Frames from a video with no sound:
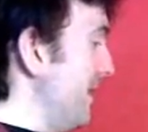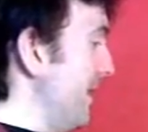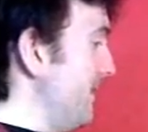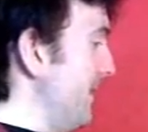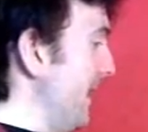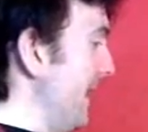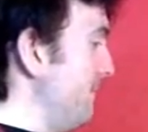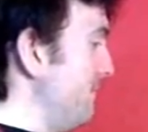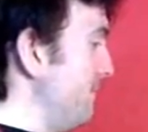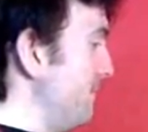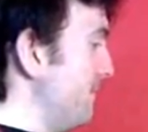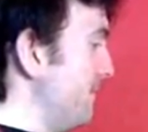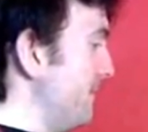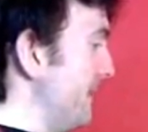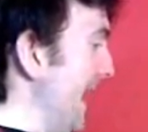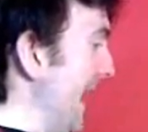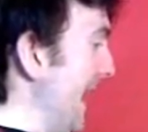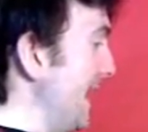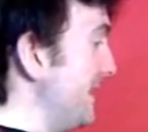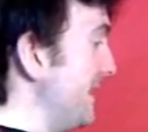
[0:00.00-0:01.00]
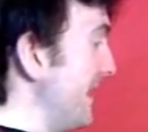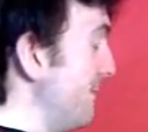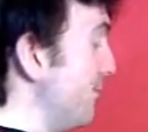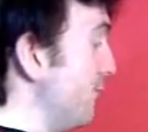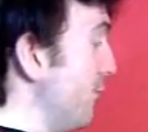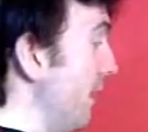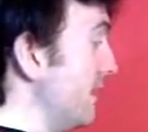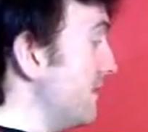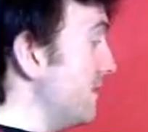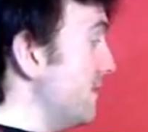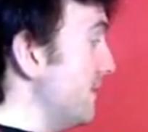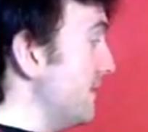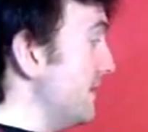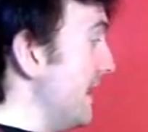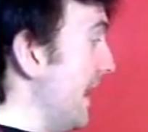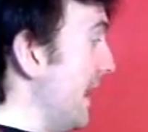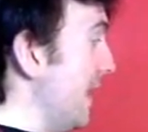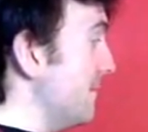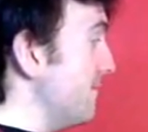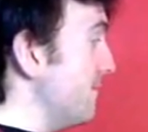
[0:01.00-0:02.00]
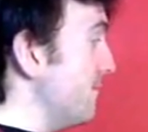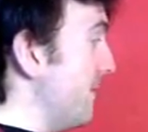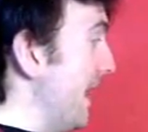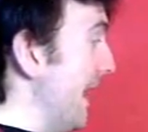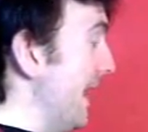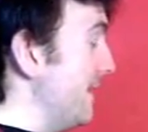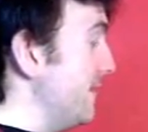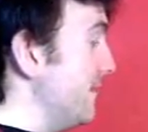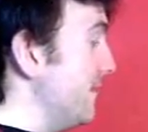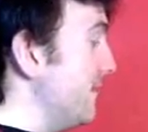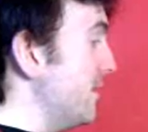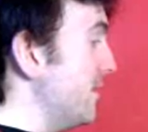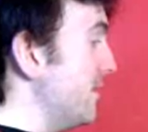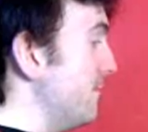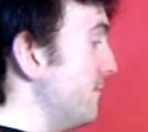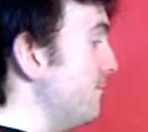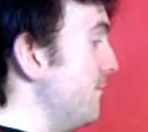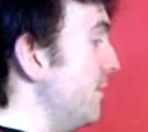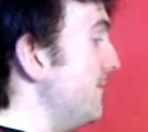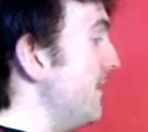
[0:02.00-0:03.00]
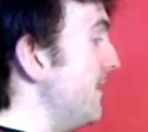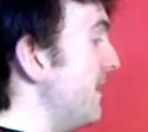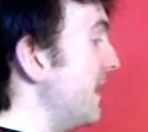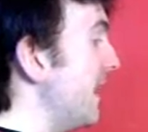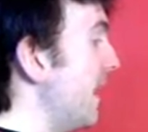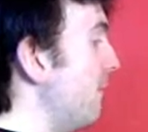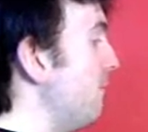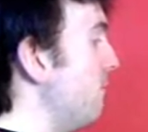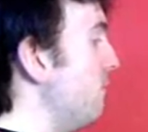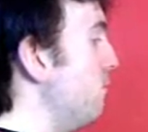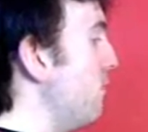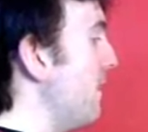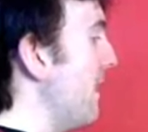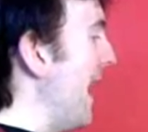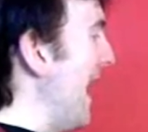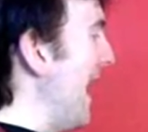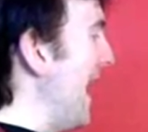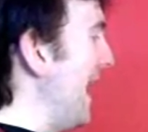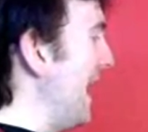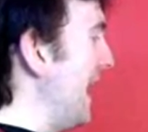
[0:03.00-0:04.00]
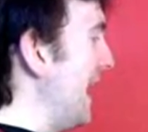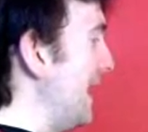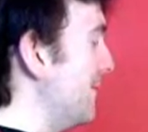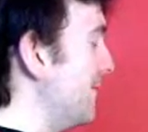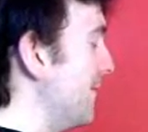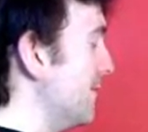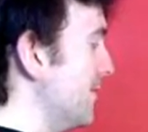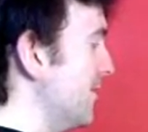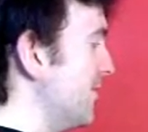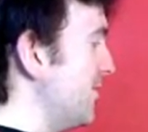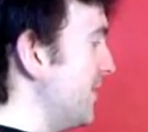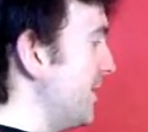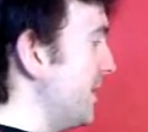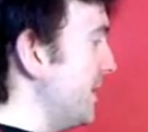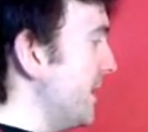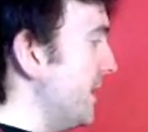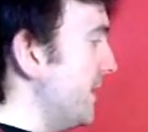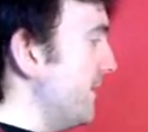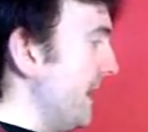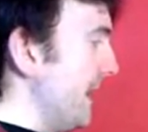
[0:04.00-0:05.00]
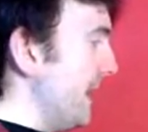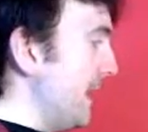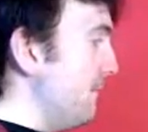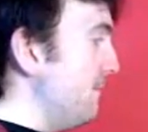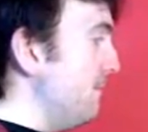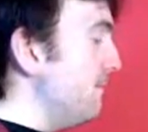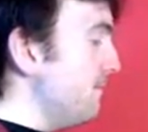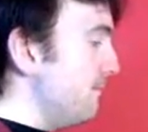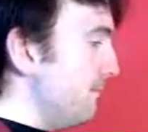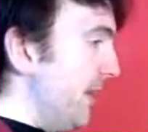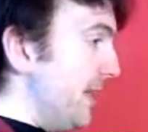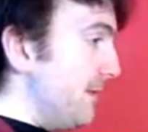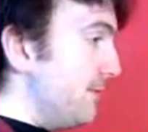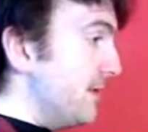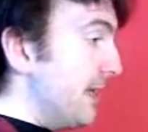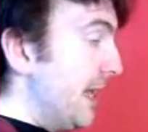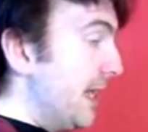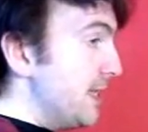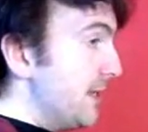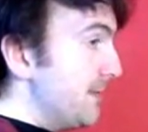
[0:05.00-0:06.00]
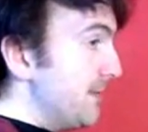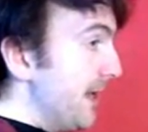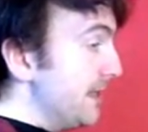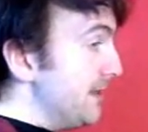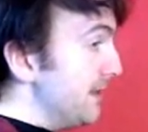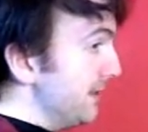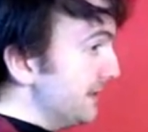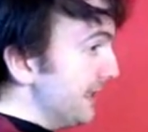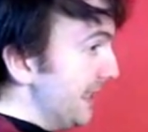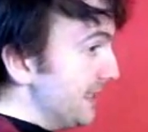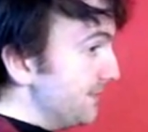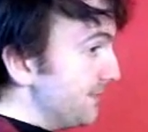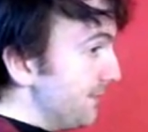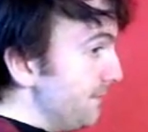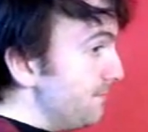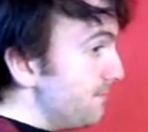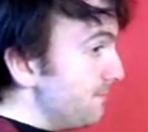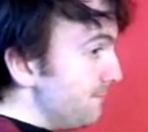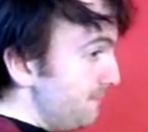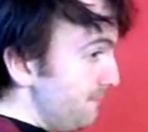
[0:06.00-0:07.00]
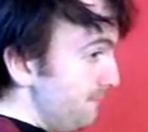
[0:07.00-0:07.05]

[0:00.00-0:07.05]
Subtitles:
I mean, they did brought it on themselves by moving away from the studio theme, which was actually very successful.